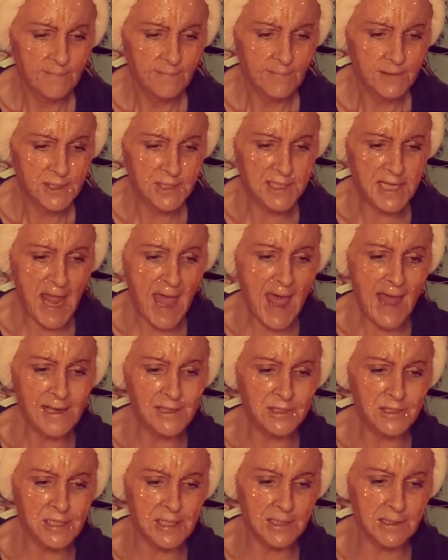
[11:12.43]

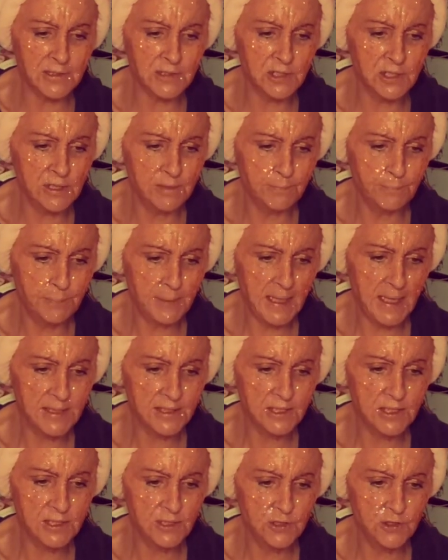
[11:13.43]
Santa, she
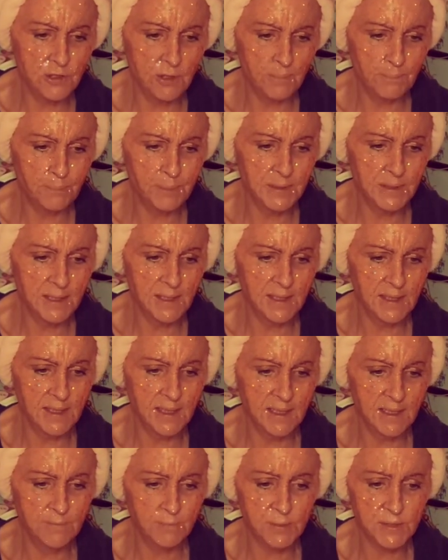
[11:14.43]
panted, jumping the
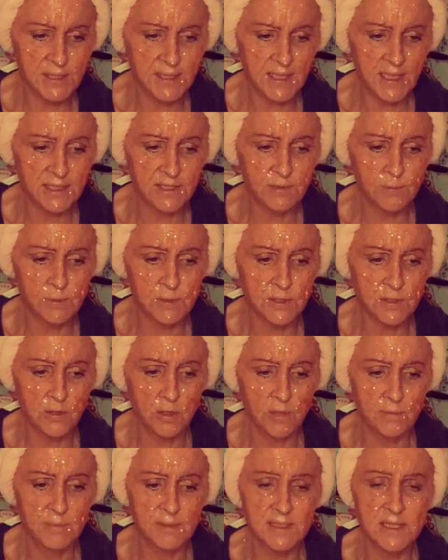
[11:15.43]
gate, but Santa was
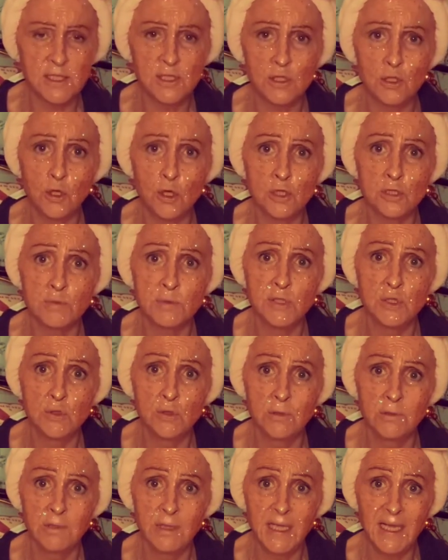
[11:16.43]
gone. Mrs. Claus was too
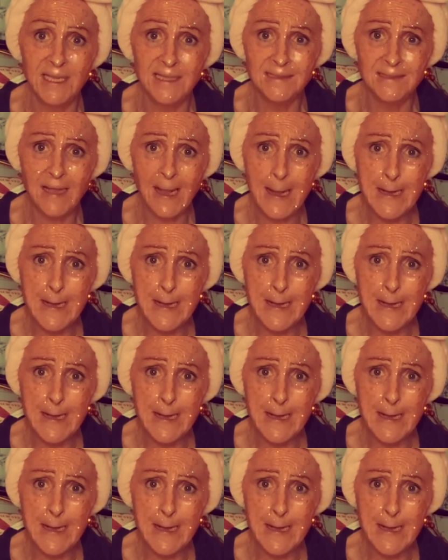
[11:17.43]
late.